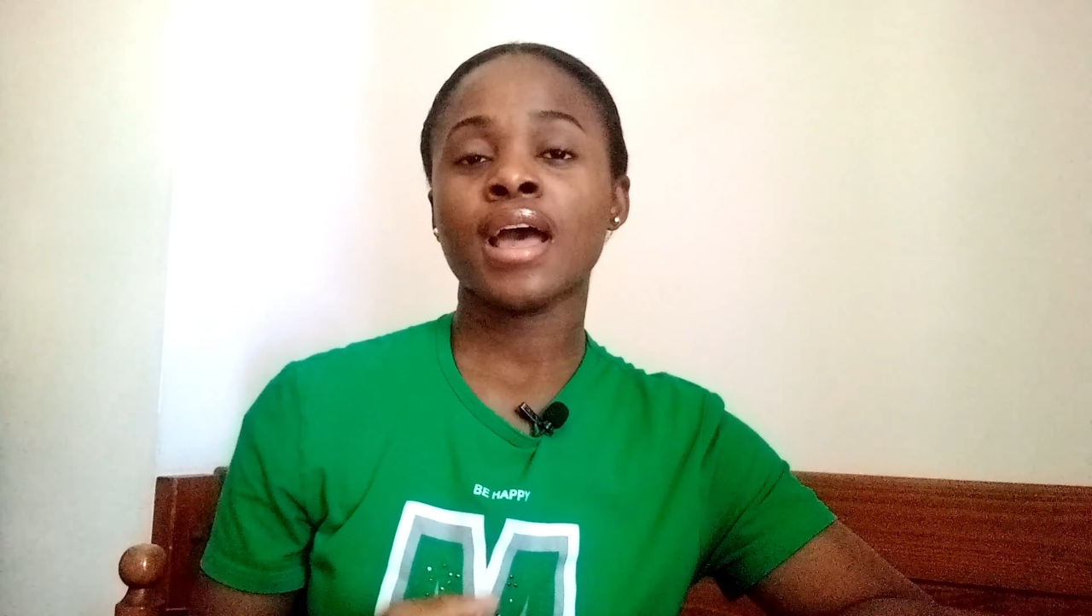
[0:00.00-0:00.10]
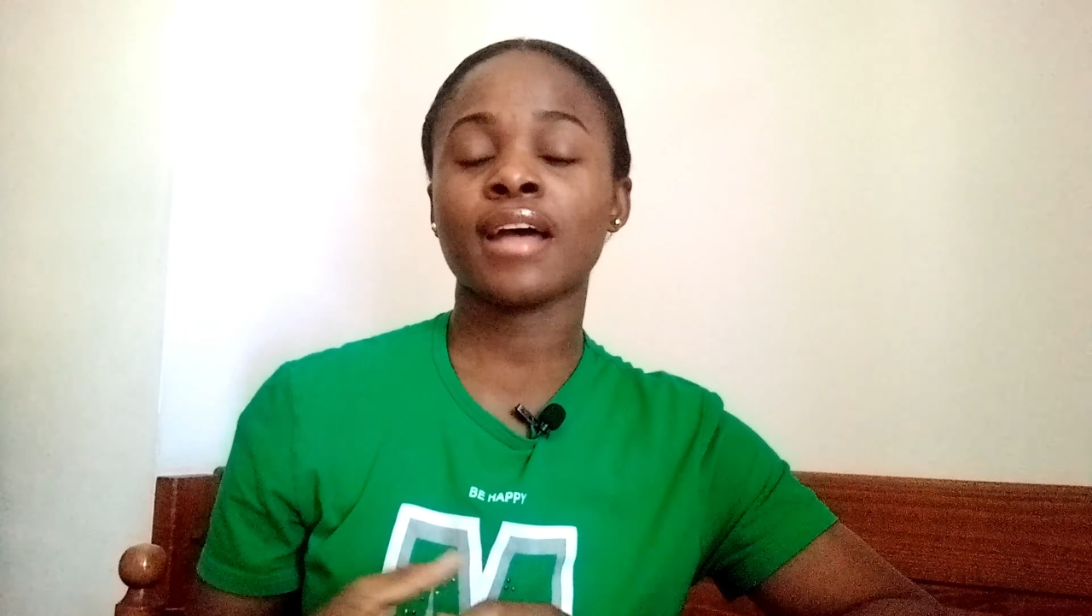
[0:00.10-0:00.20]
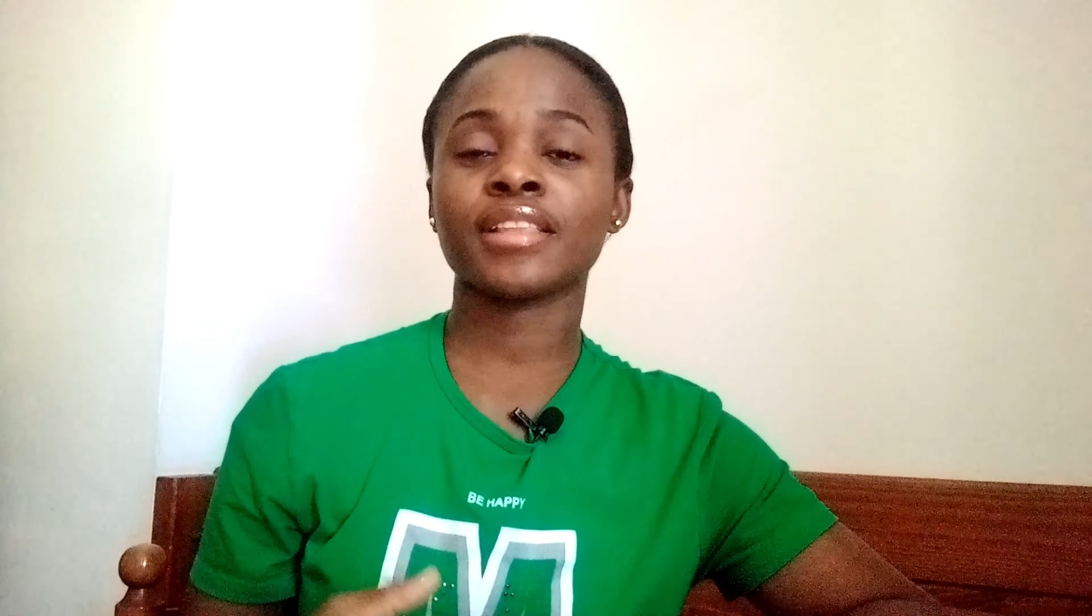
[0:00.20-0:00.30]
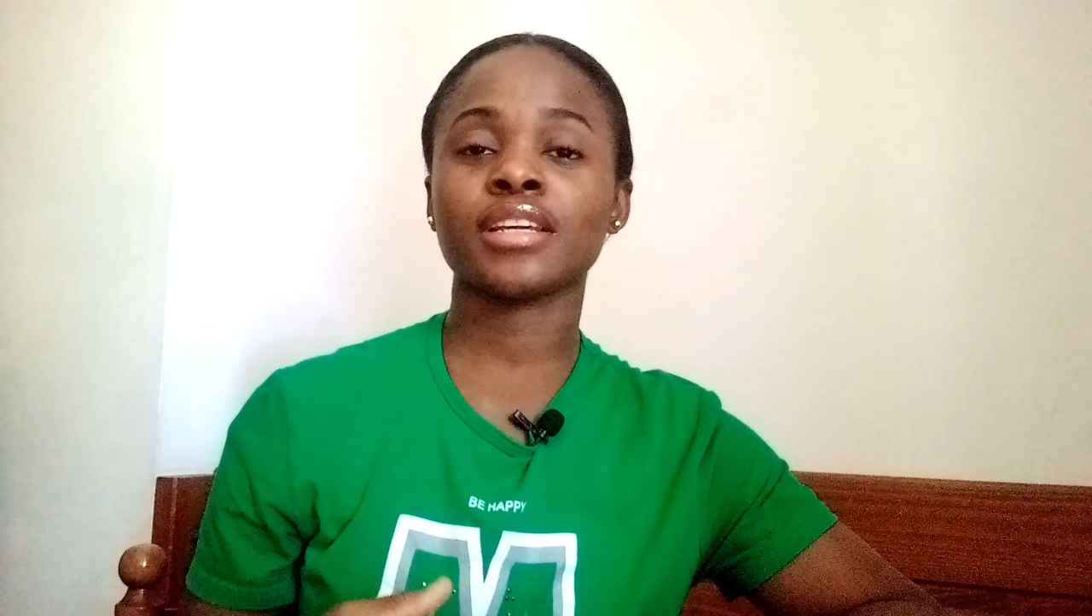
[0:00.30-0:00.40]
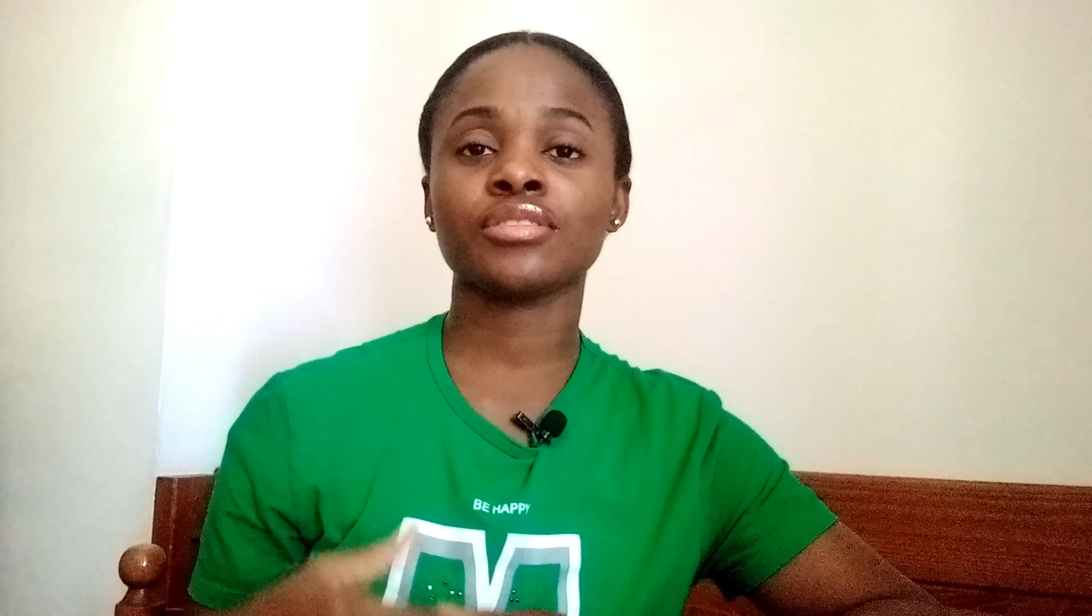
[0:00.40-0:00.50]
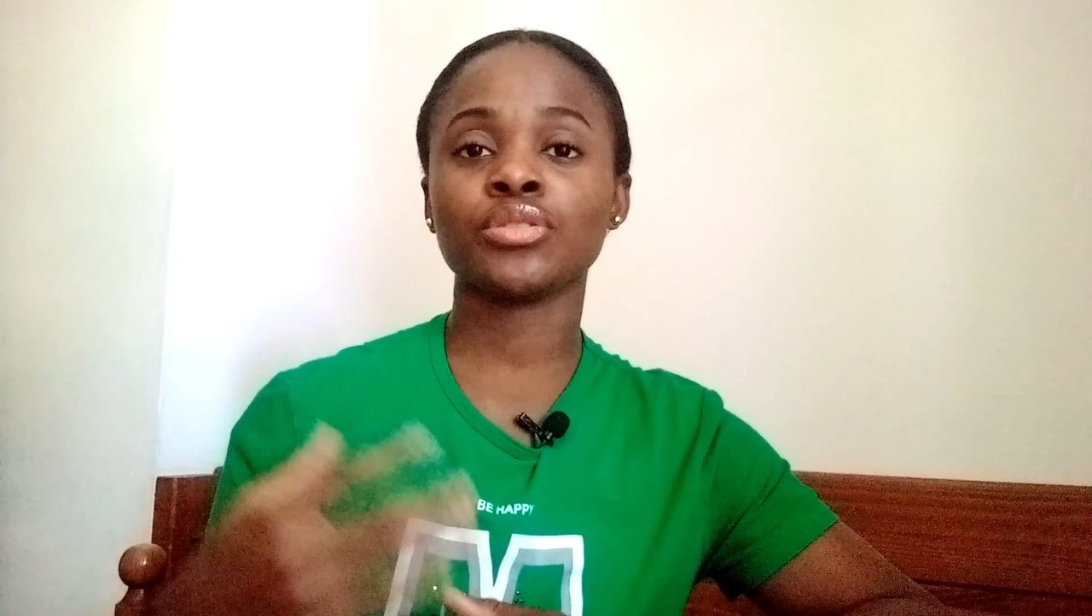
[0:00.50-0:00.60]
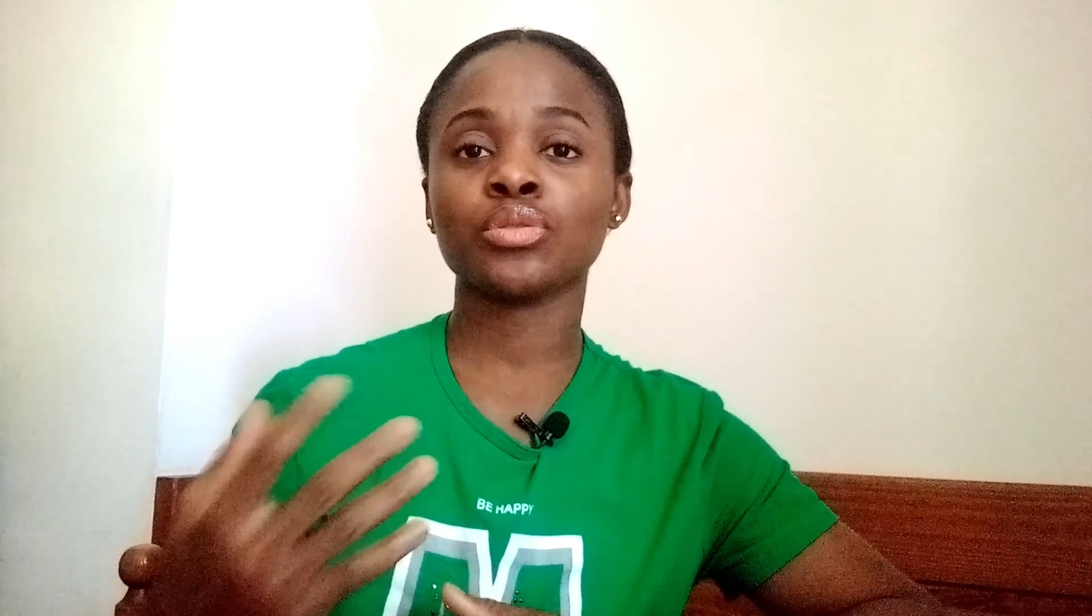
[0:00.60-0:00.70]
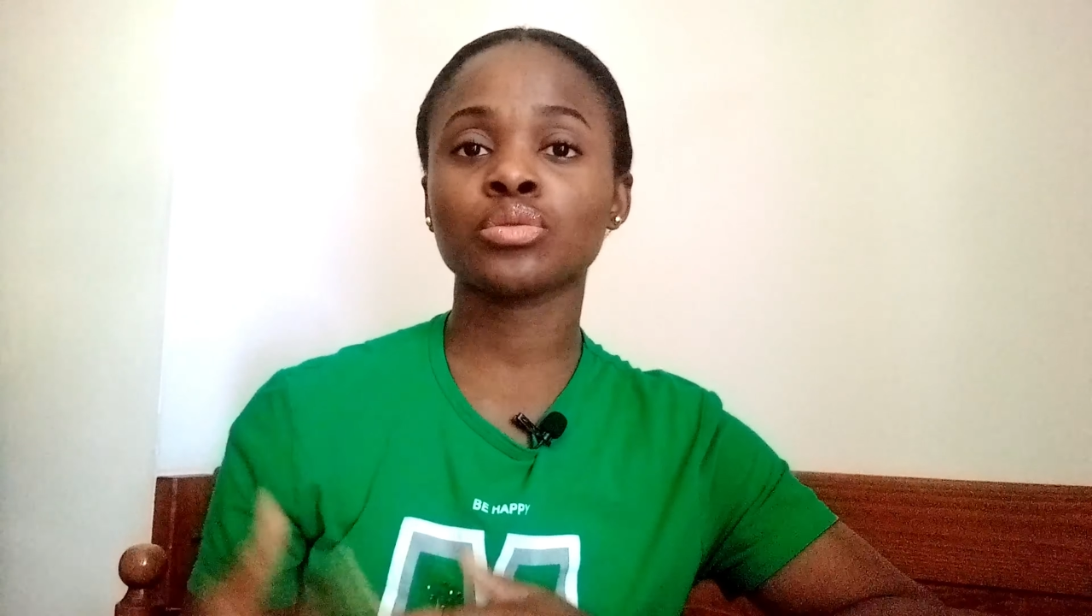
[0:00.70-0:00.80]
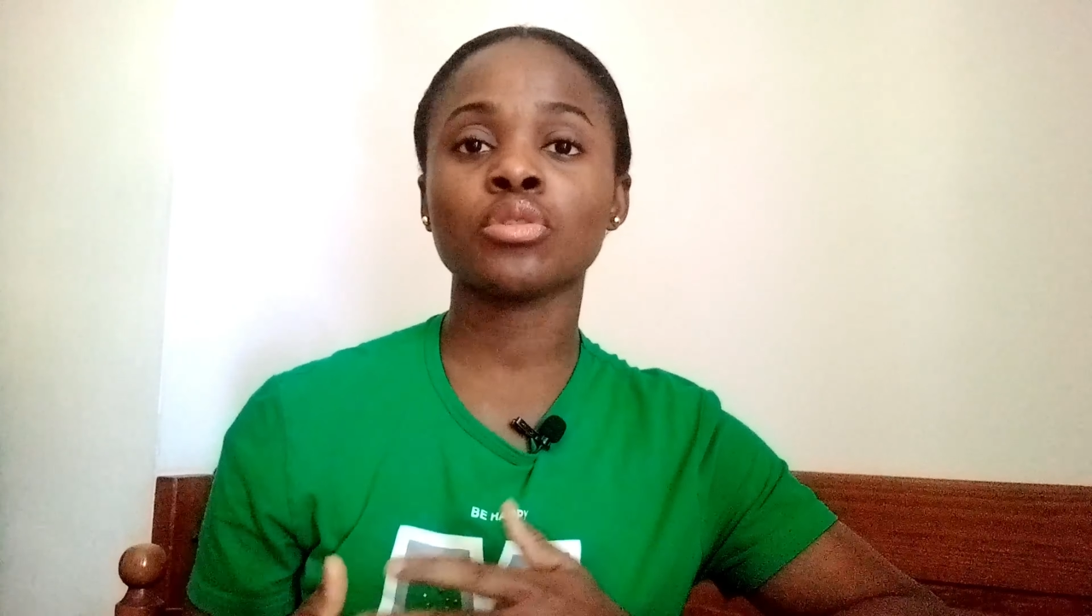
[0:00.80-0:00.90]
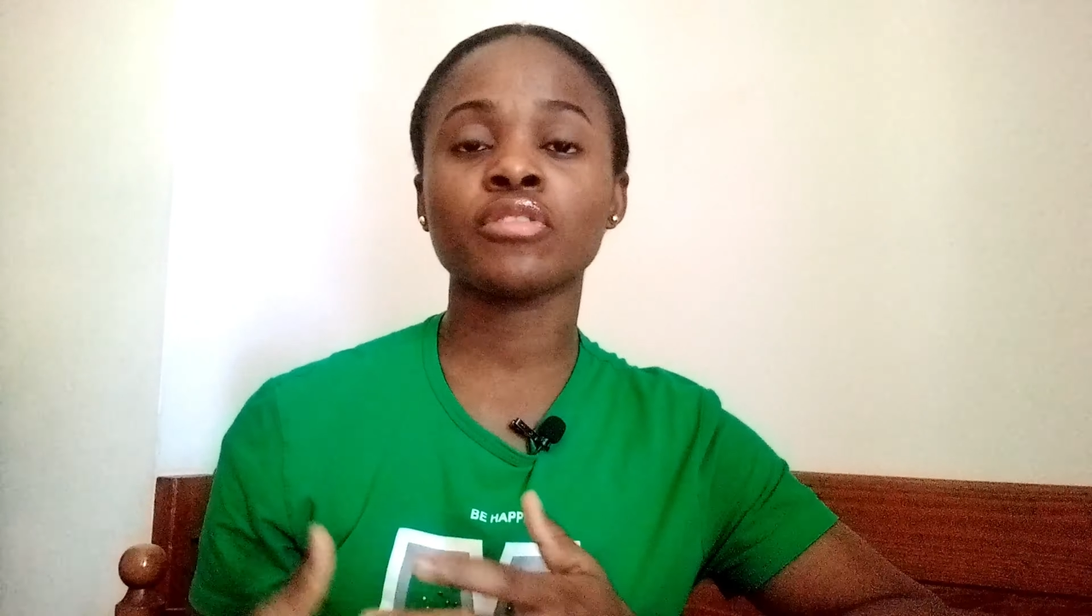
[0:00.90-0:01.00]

and then you go